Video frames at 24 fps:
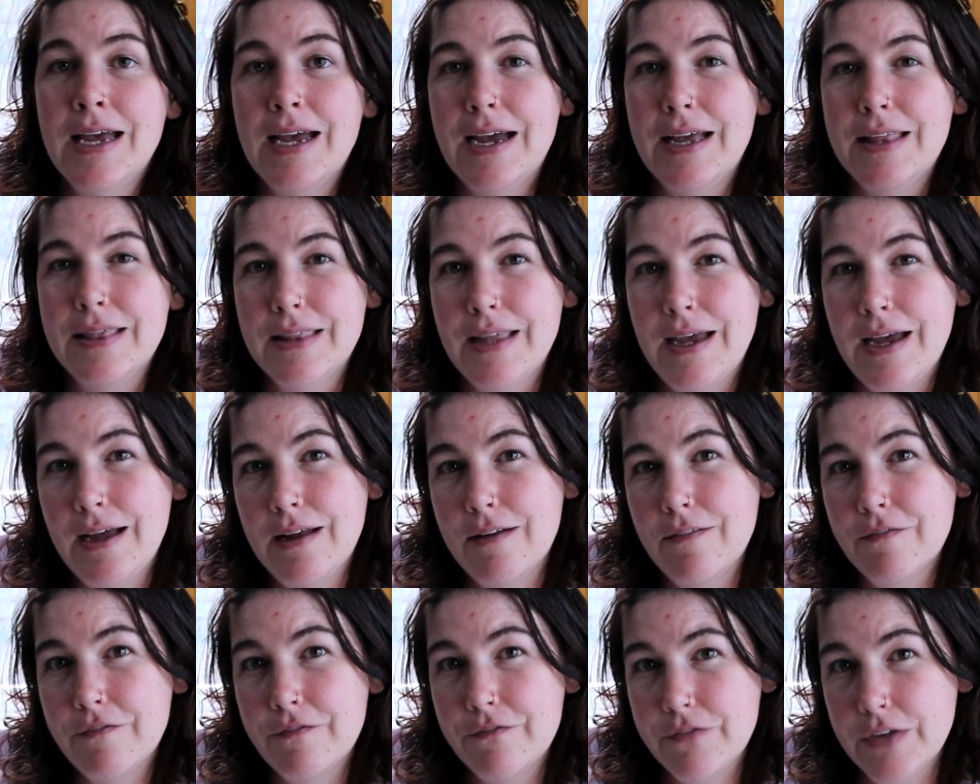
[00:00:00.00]
and
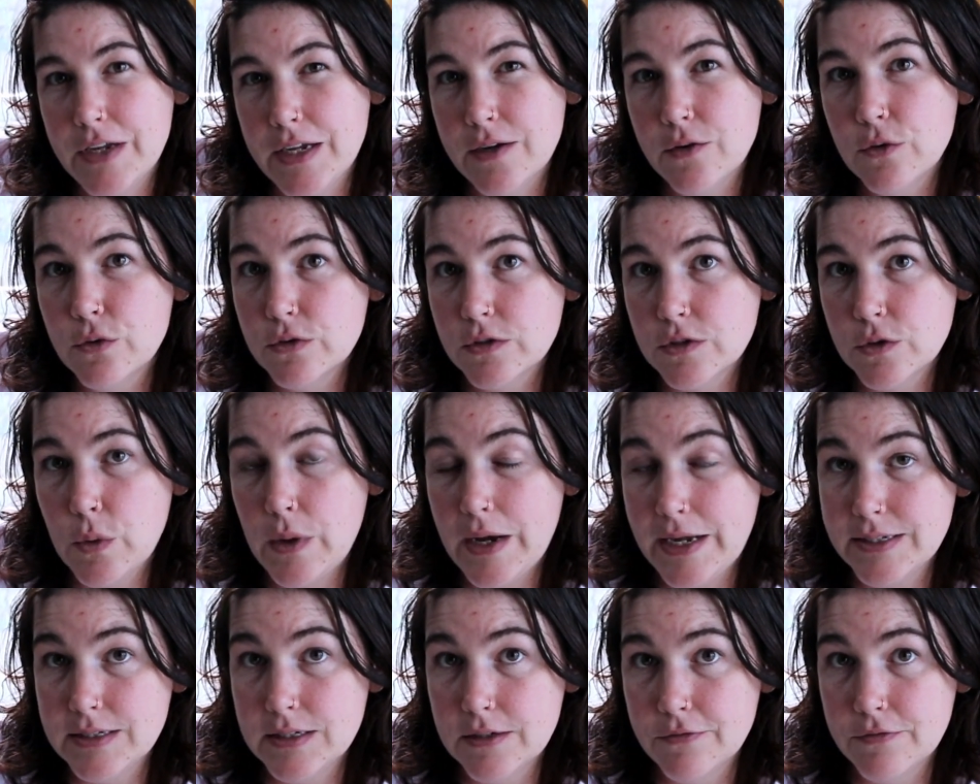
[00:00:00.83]
that feels
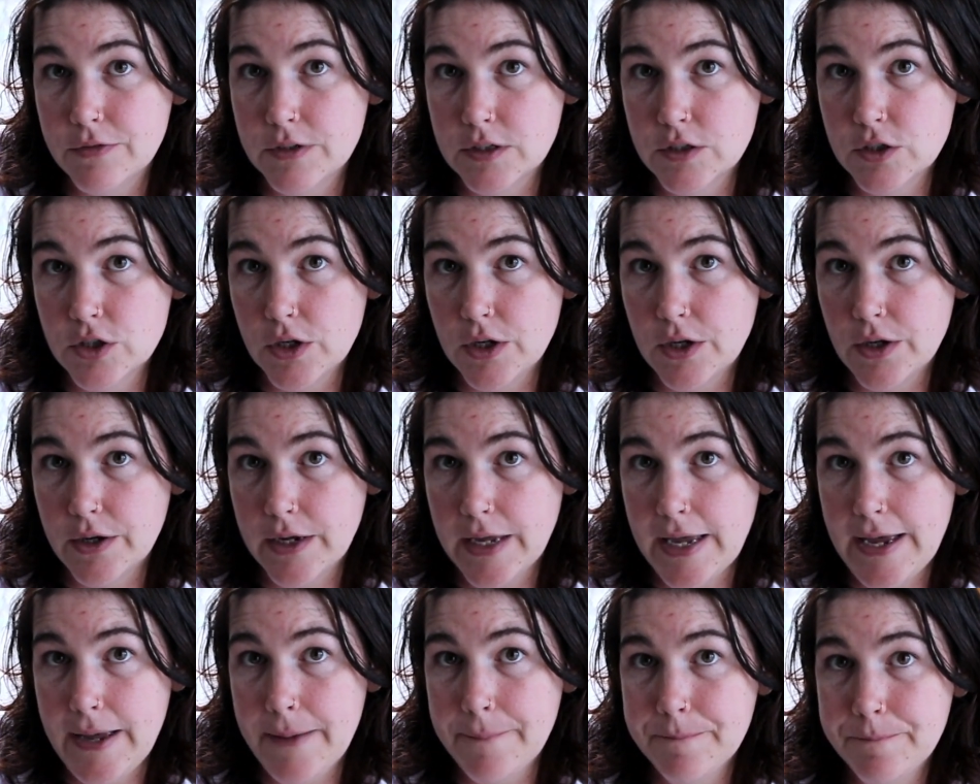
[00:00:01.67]
quite different to
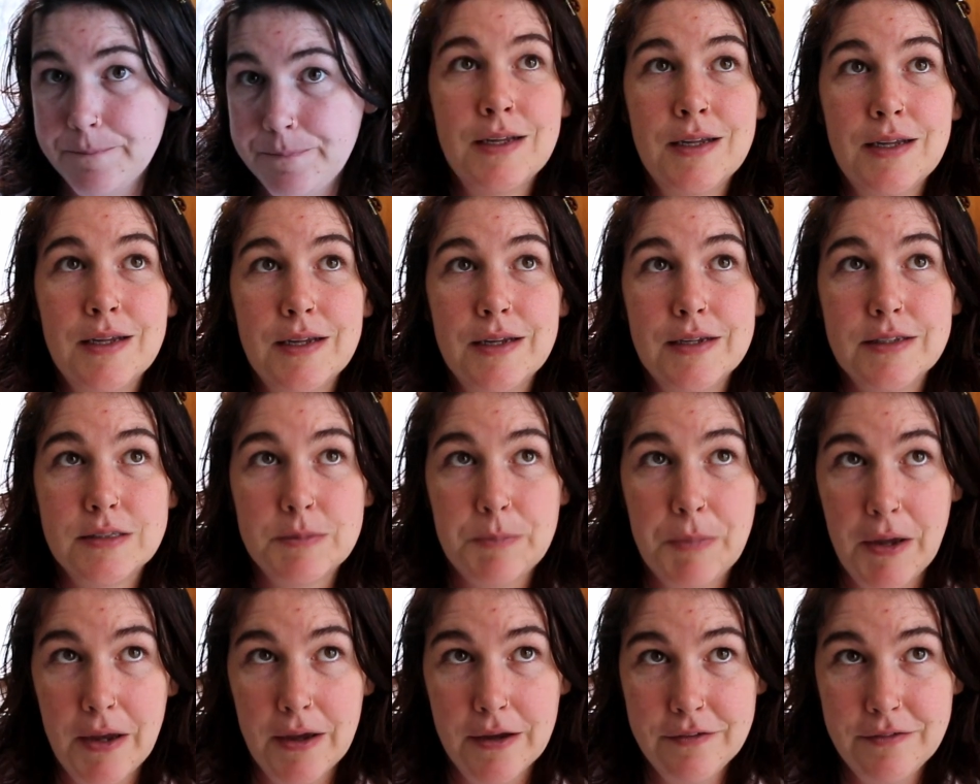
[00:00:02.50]
look at. It's
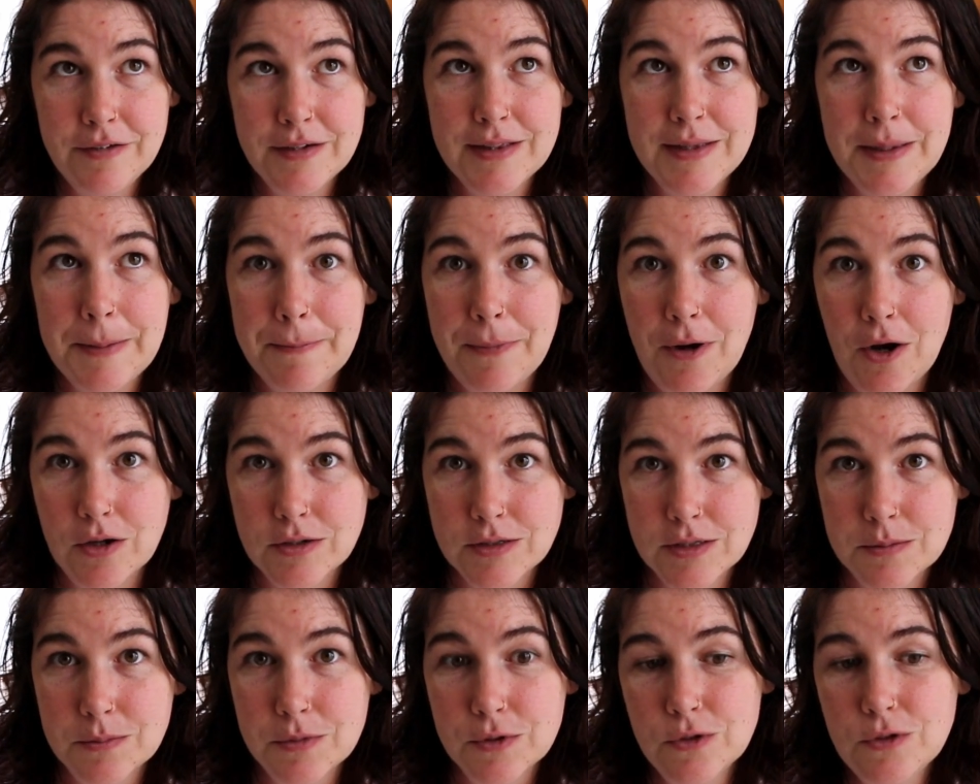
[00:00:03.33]
perfectly
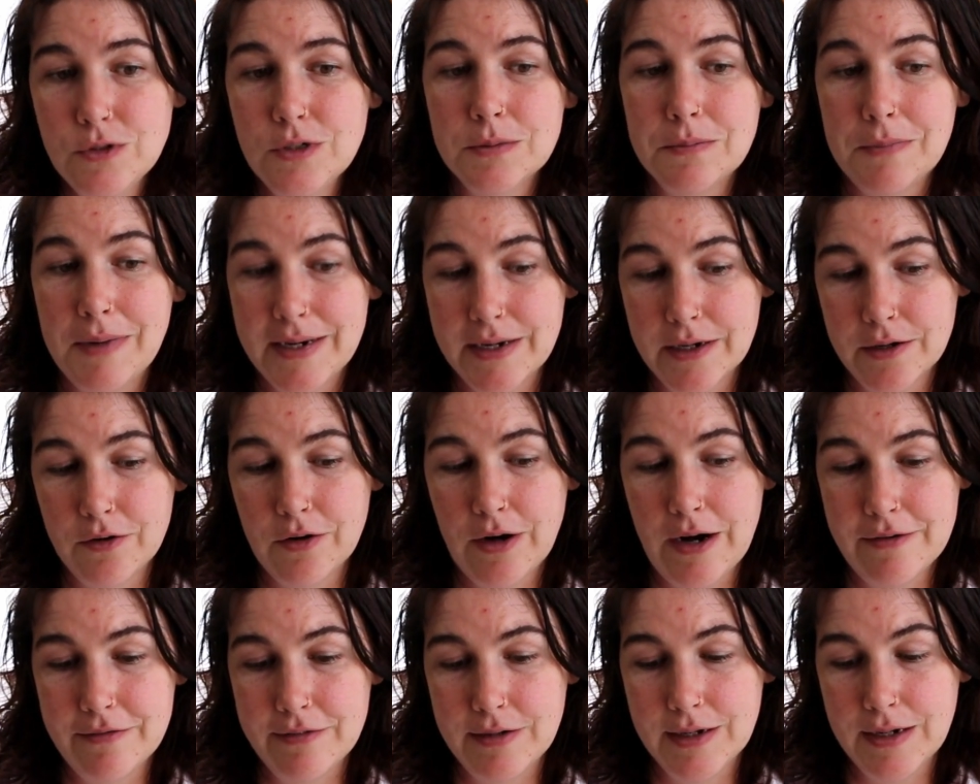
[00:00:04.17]
possible to make a
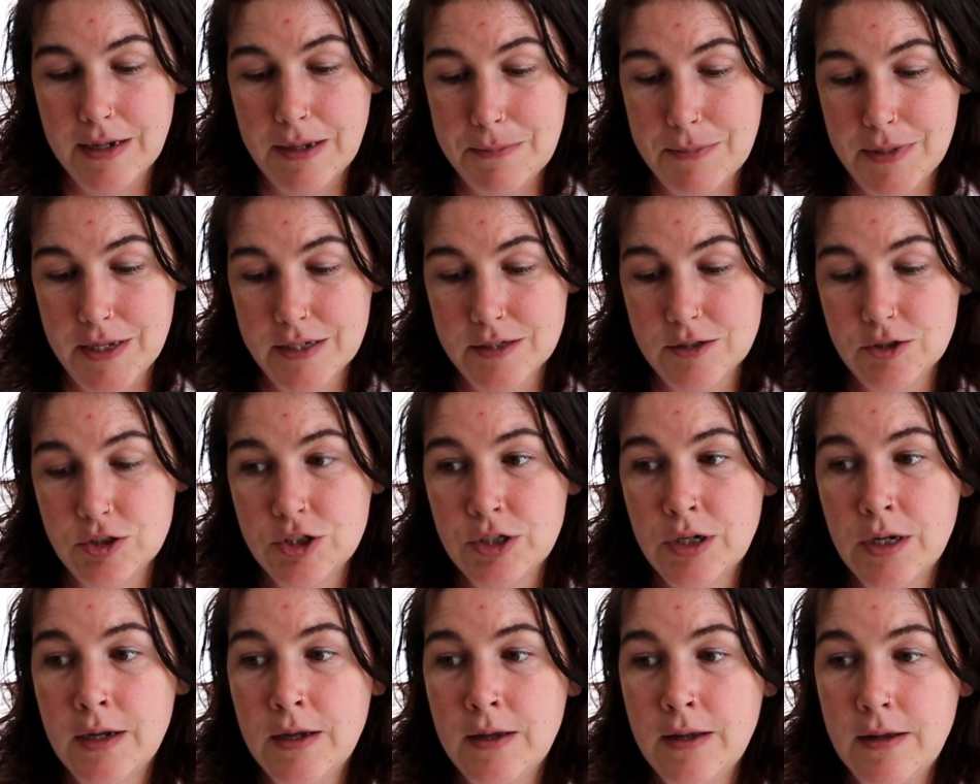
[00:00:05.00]
graphic
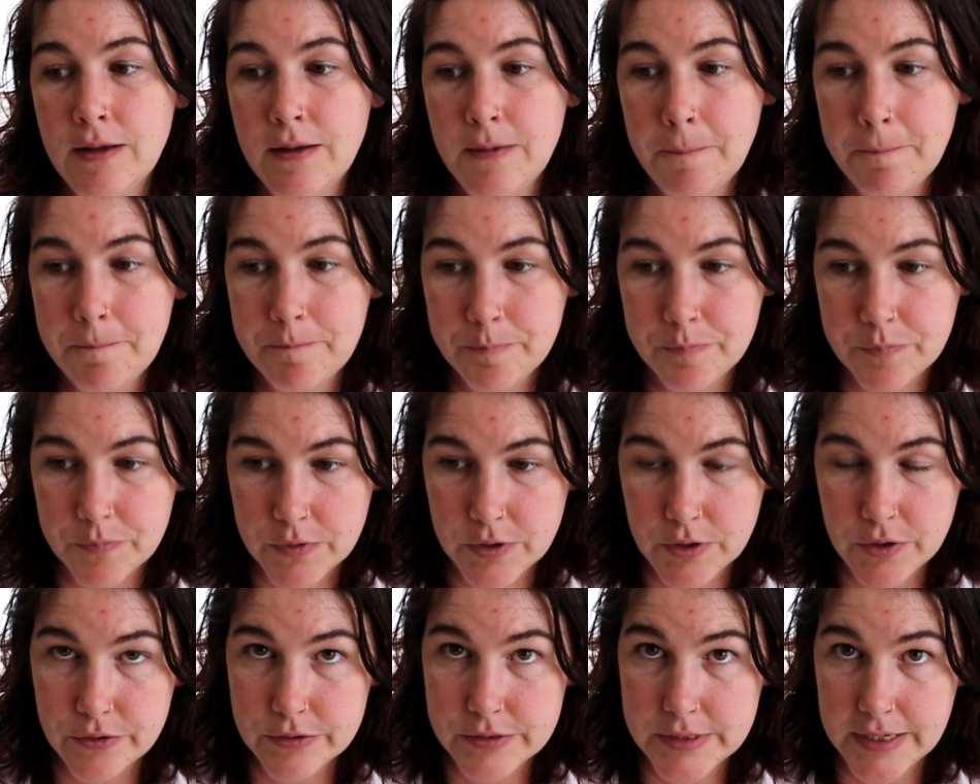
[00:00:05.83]
image
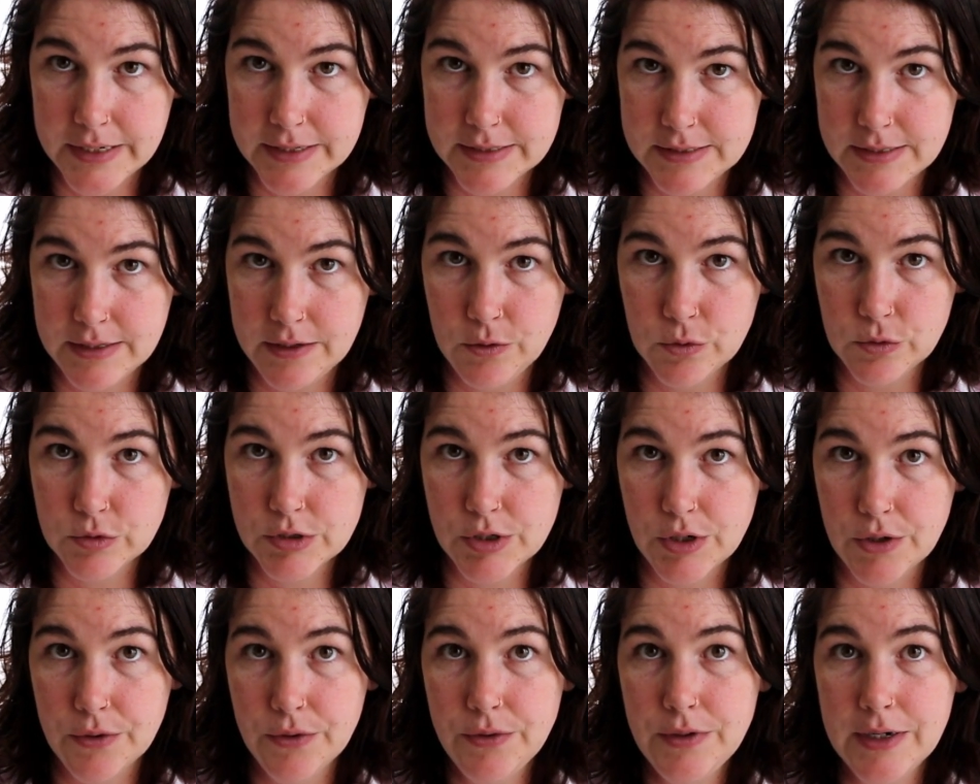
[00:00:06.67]
using a single
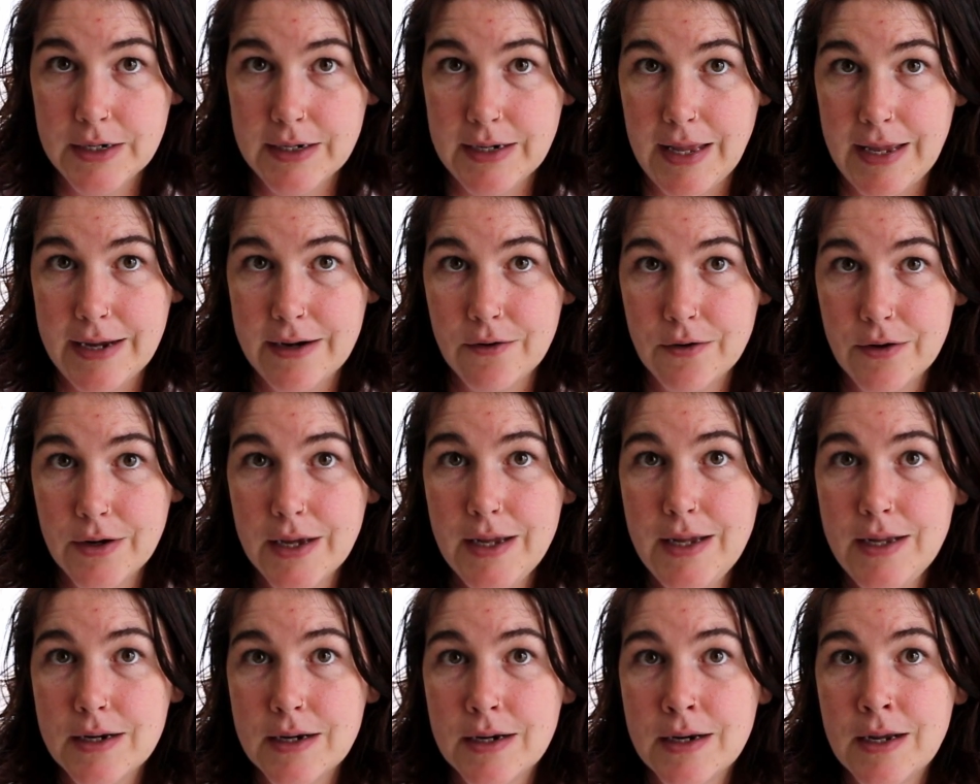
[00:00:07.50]
tone in
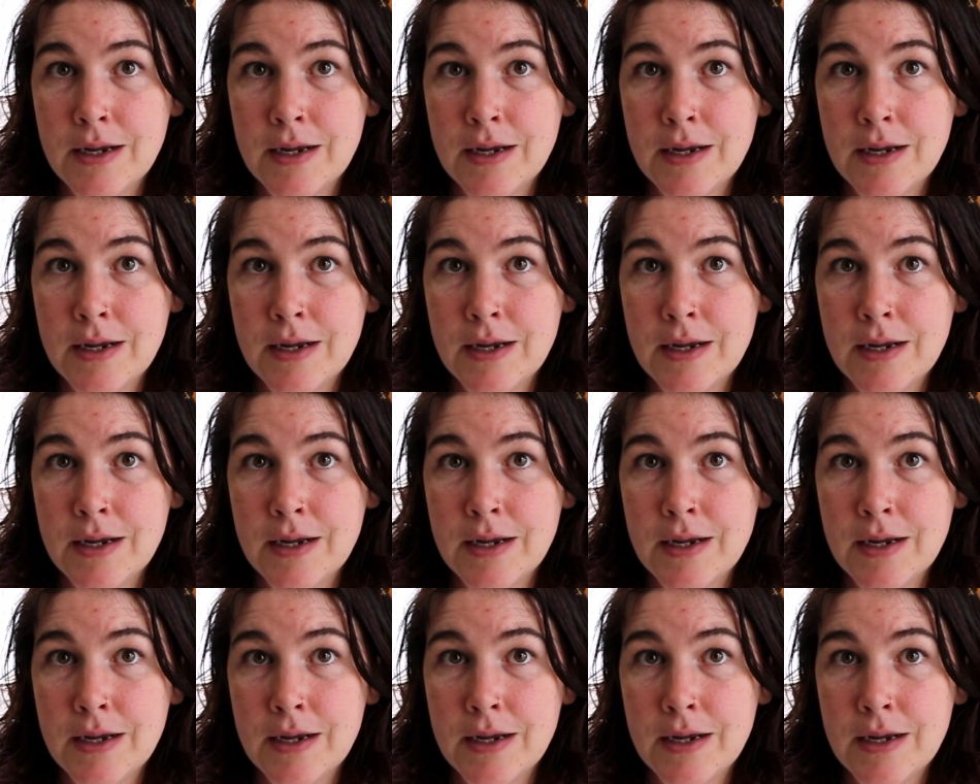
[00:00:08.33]
linocut,